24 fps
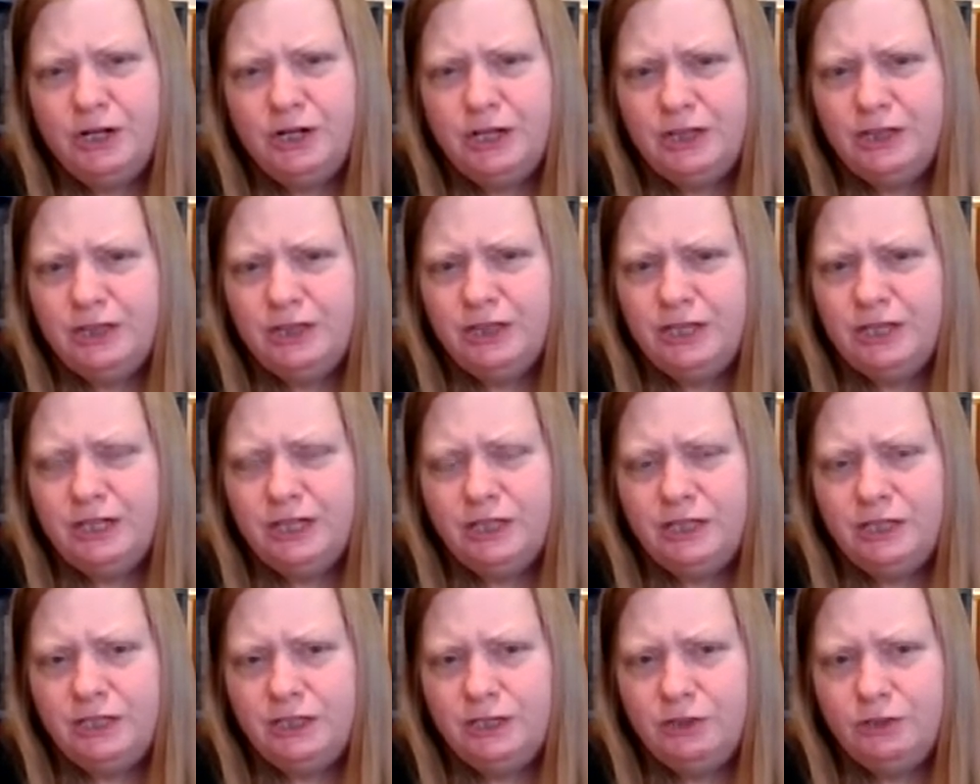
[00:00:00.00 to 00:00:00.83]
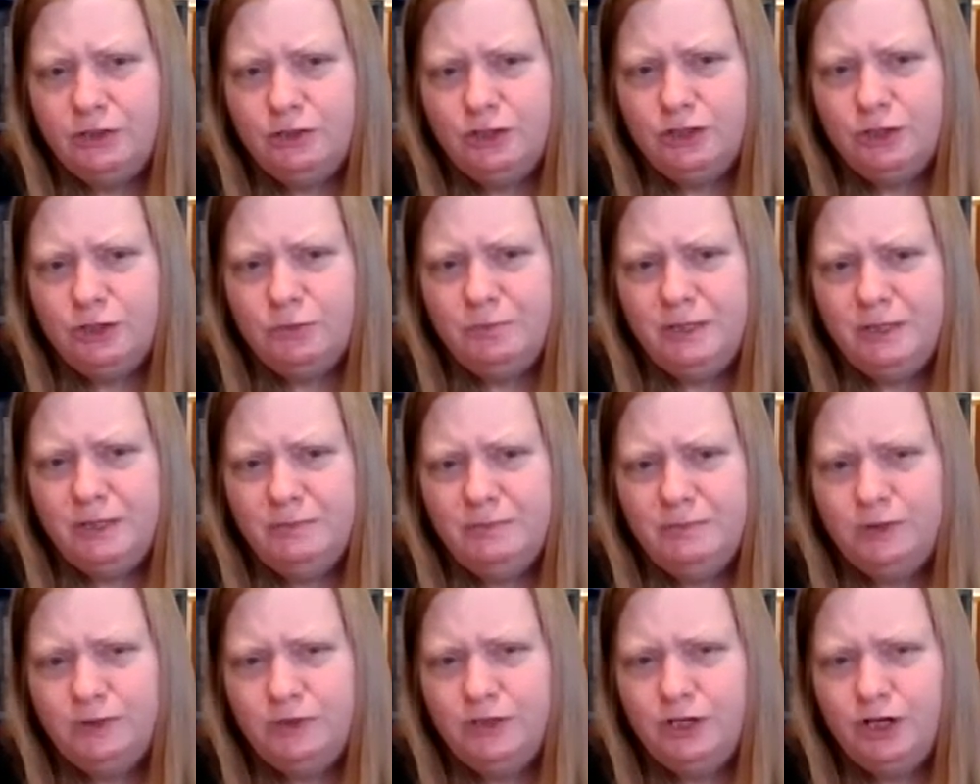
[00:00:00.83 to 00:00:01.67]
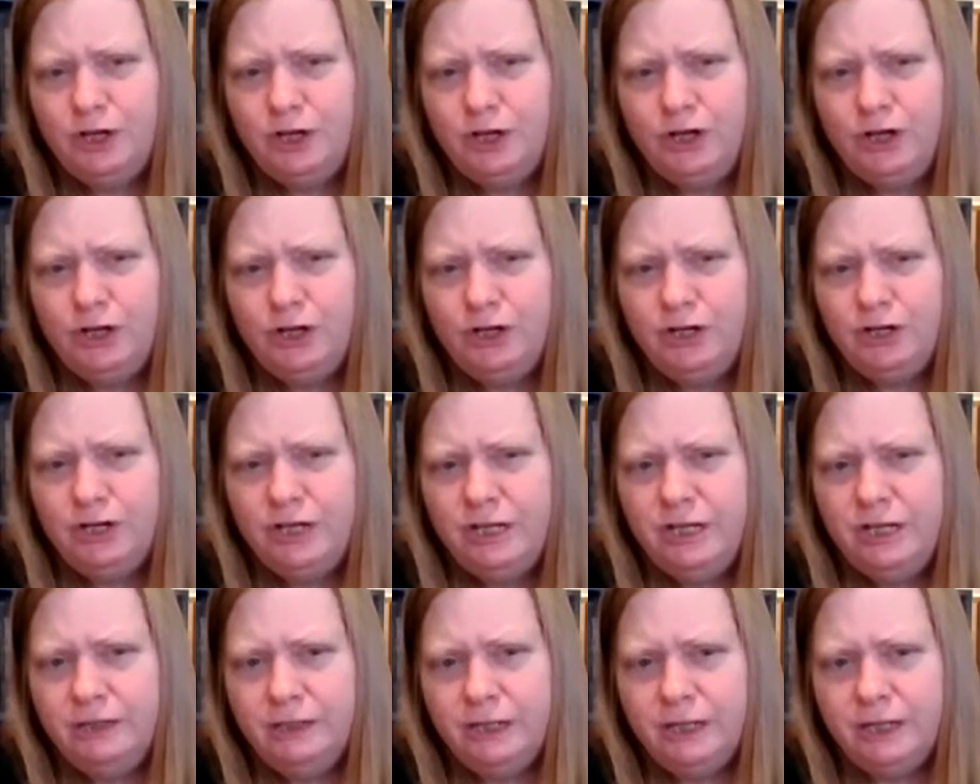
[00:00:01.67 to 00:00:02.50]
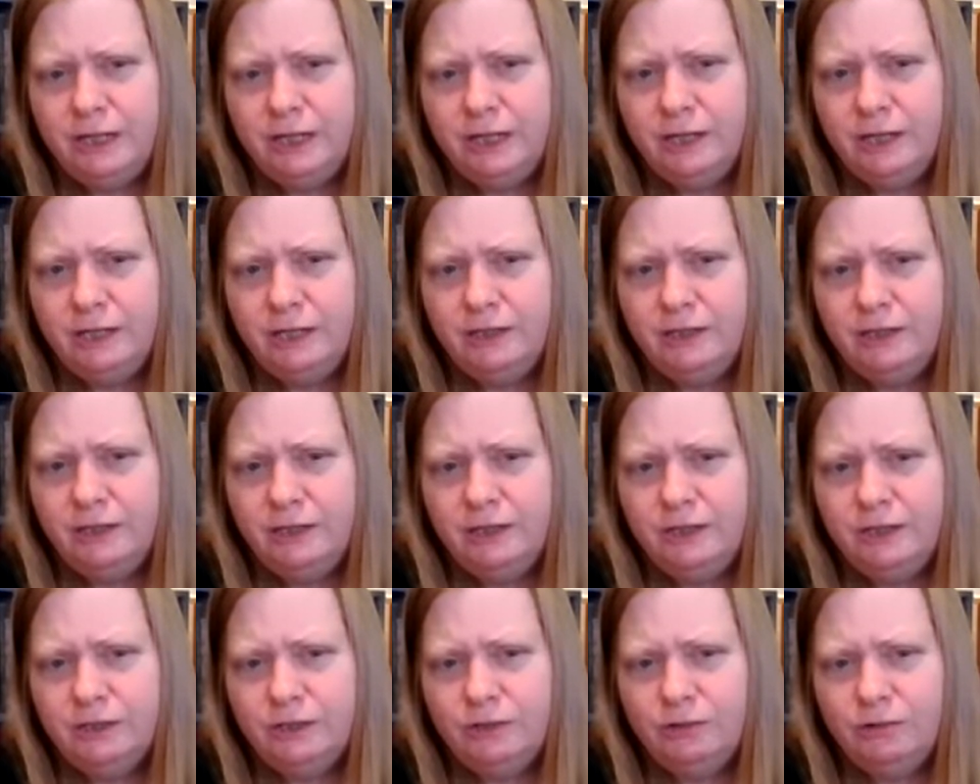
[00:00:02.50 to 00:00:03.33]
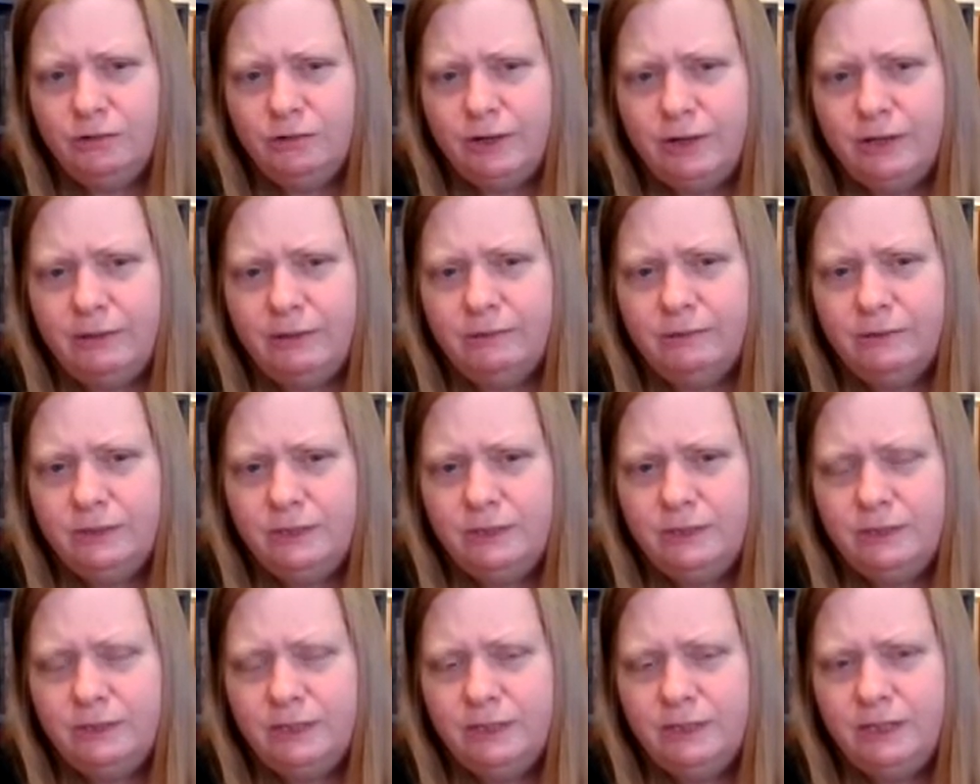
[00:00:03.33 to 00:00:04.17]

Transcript: I think that those two people are kneeling on the ground,